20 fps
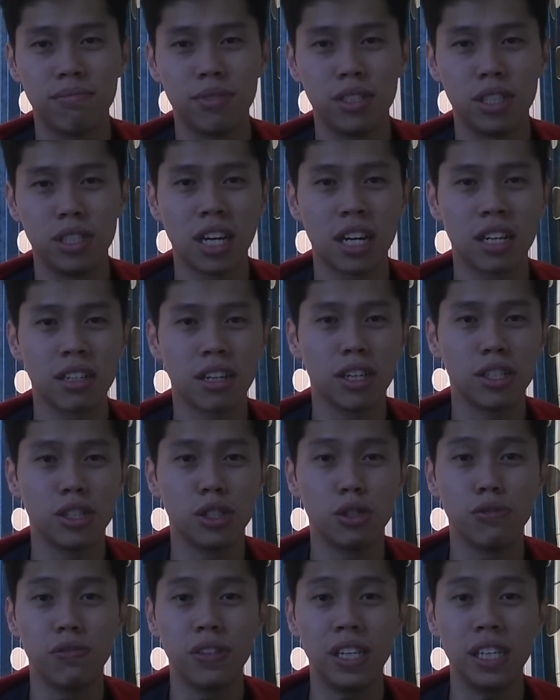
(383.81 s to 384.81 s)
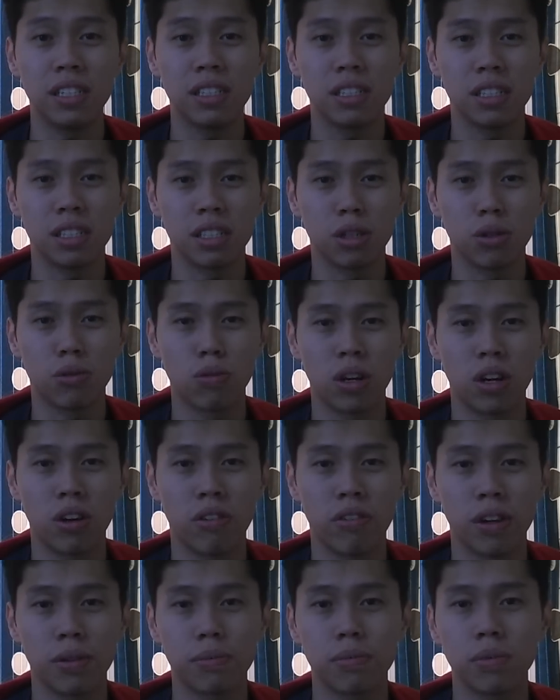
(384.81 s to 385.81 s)
She's not on 2 feet to go running
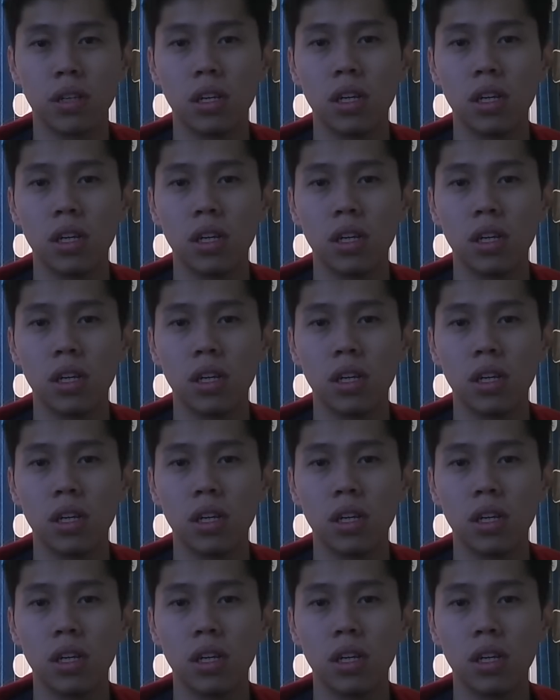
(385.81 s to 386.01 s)
around.